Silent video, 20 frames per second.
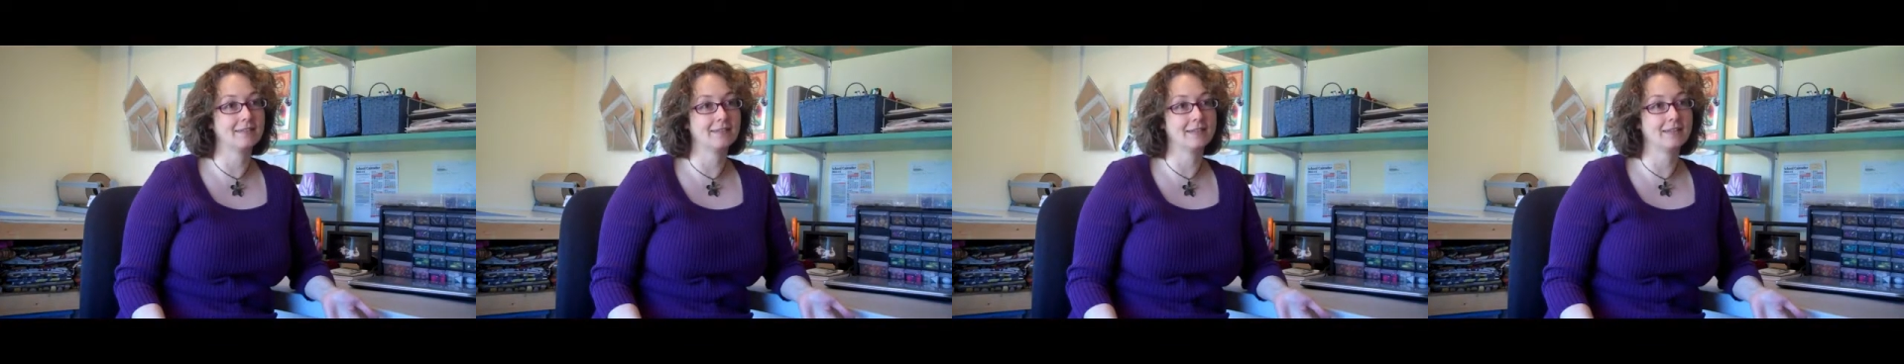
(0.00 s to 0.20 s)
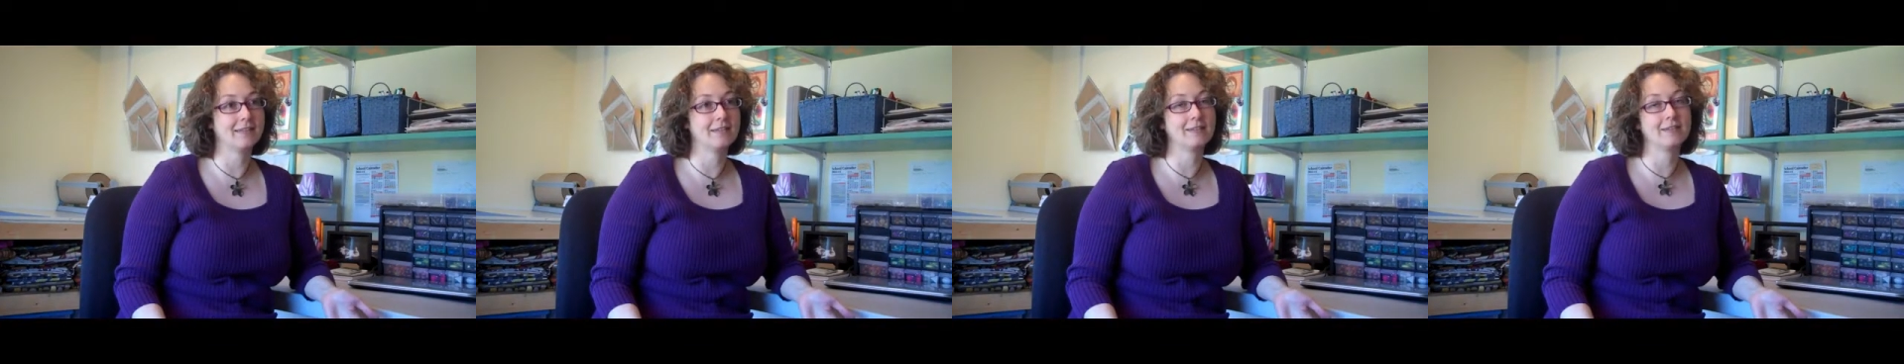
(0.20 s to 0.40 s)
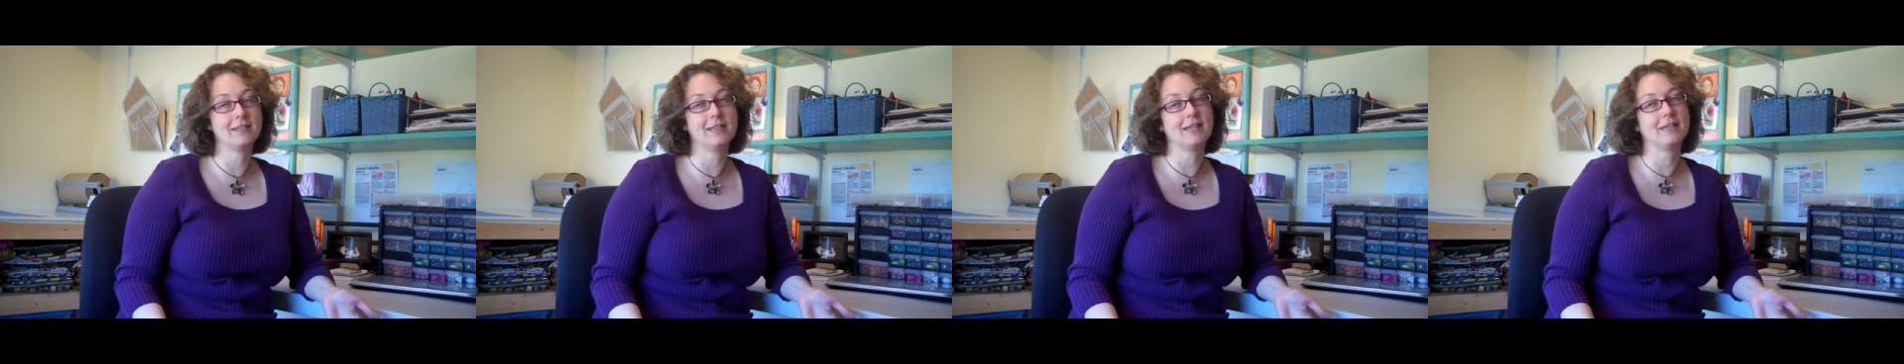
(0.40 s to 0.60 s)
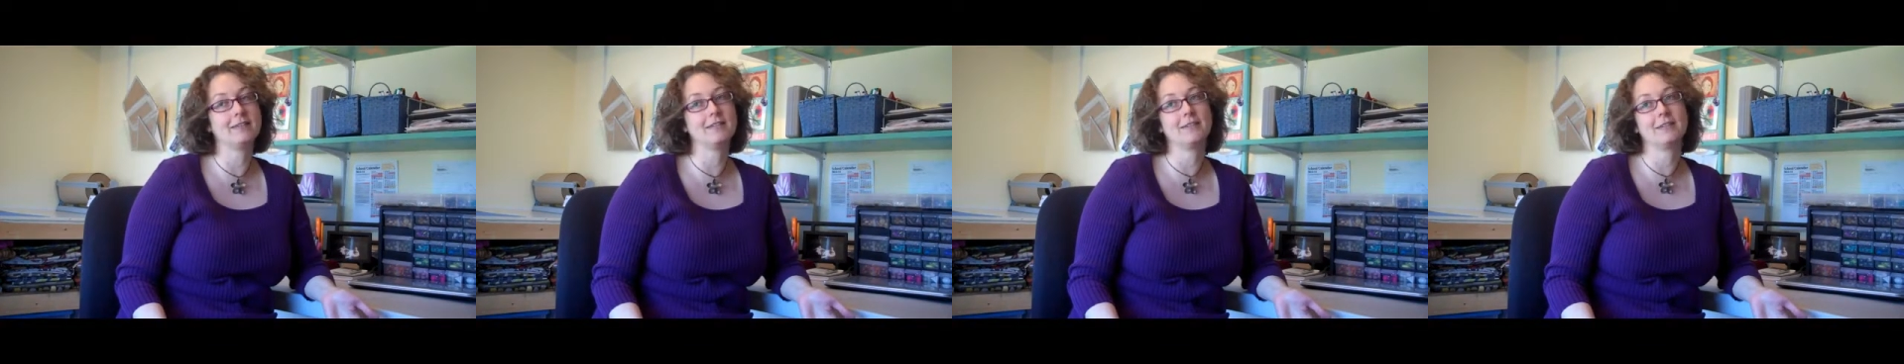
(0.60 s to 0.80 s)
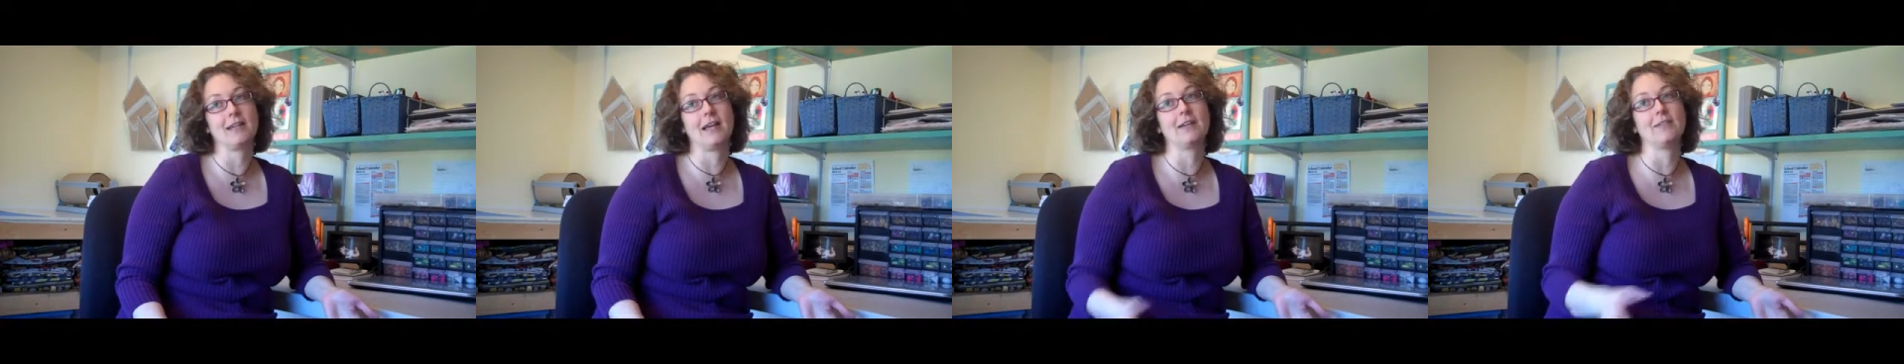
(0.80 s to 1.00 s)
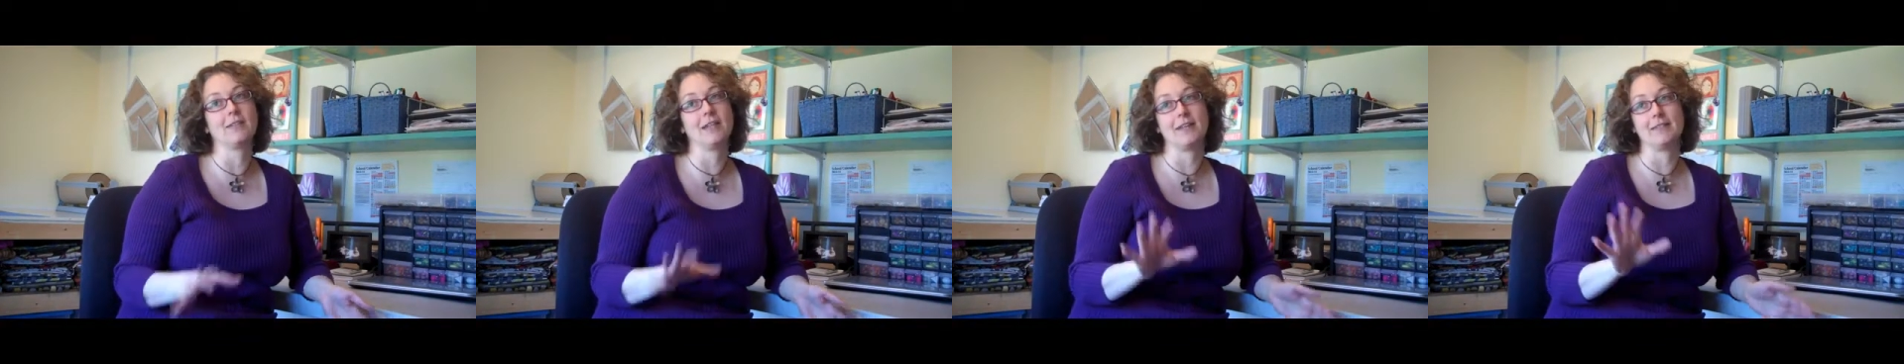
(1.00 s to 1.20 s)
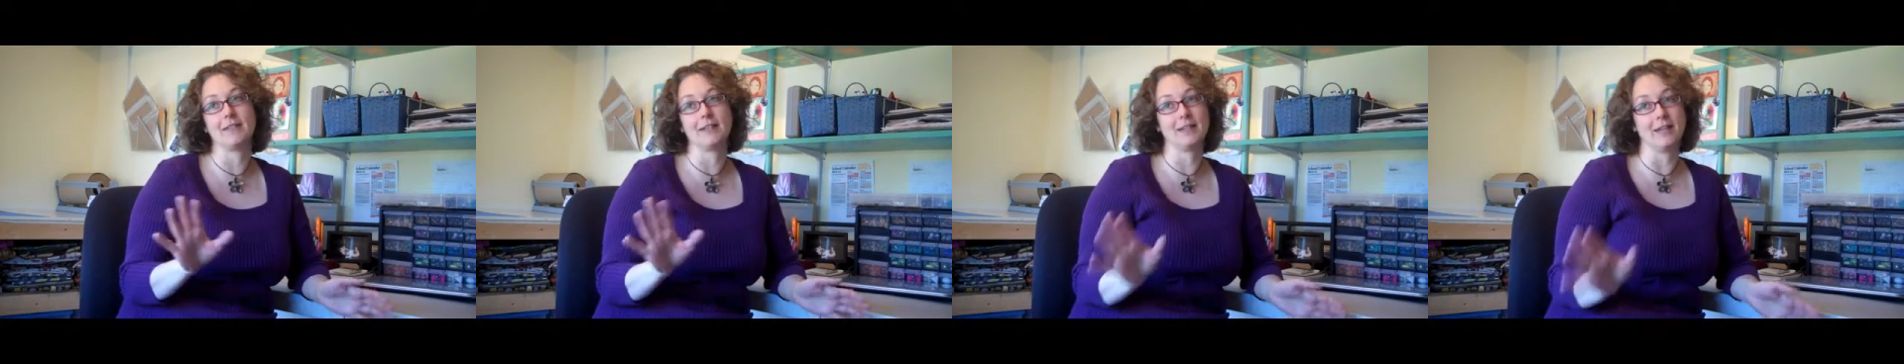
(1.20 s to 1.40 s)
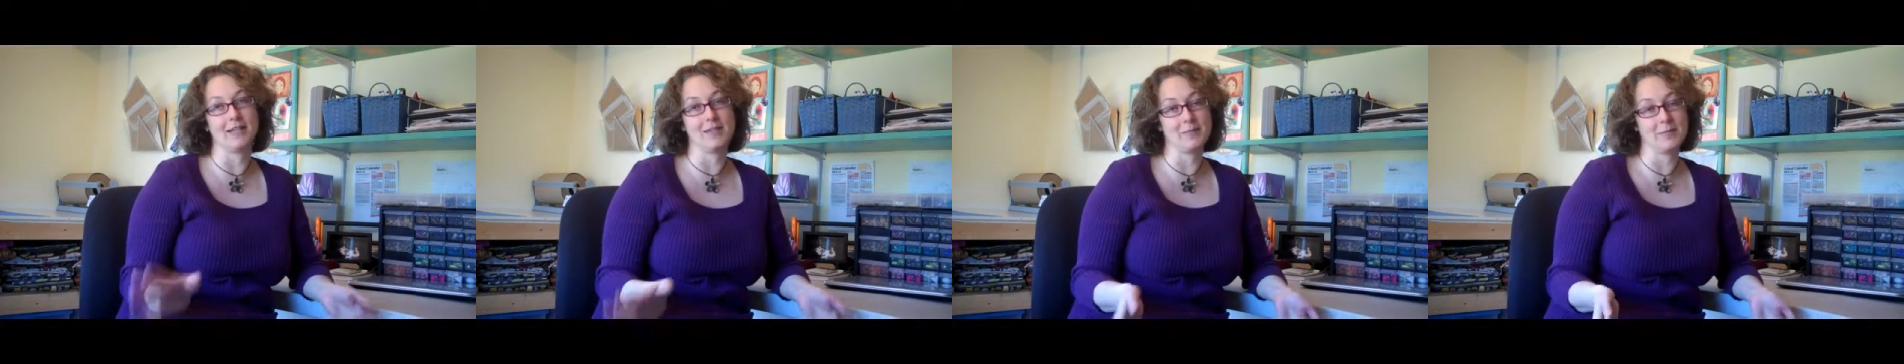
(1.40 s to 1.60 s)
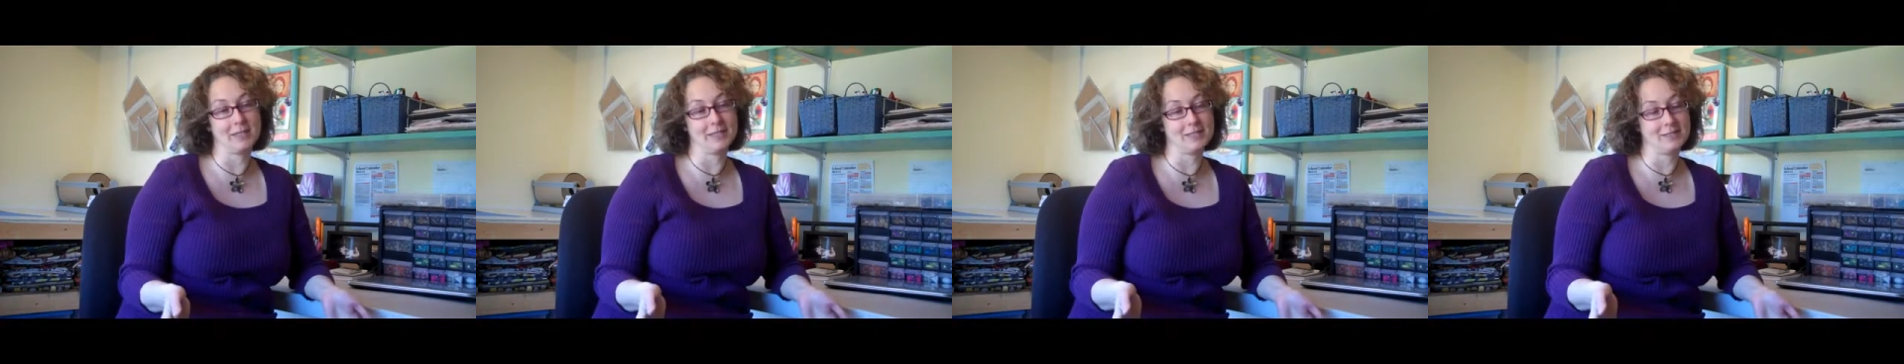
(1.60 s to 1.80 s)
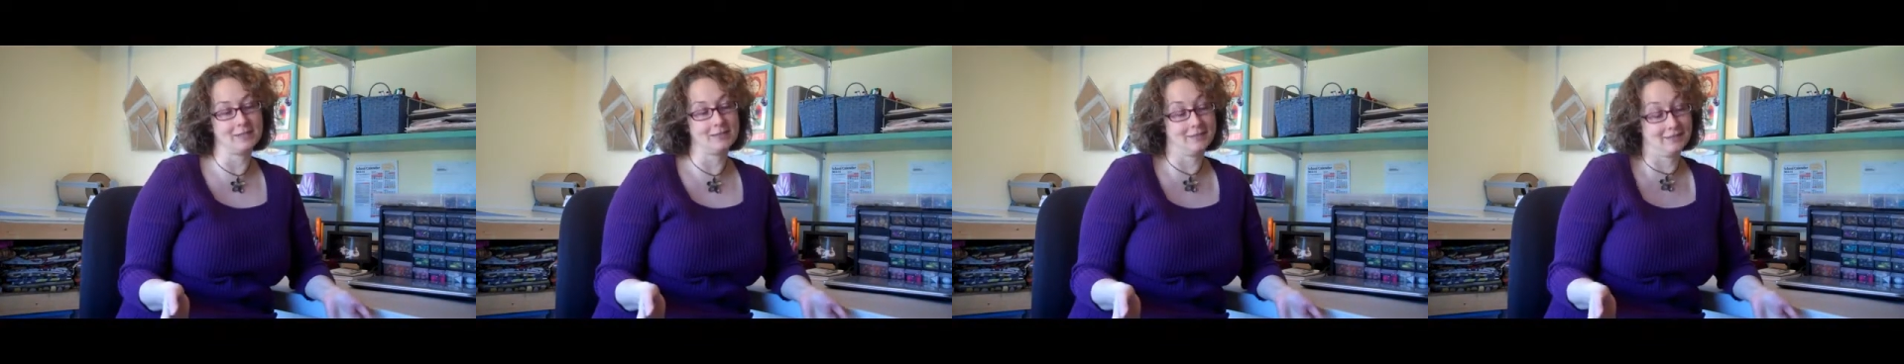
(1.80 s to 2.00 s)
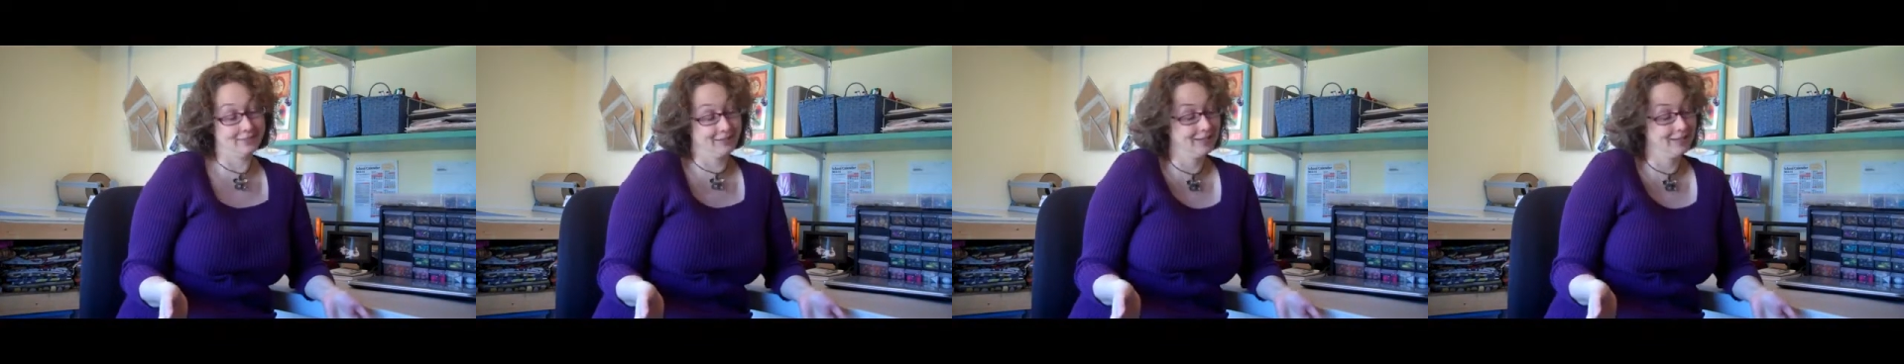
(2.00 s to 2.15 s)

I don't have that kind of patience.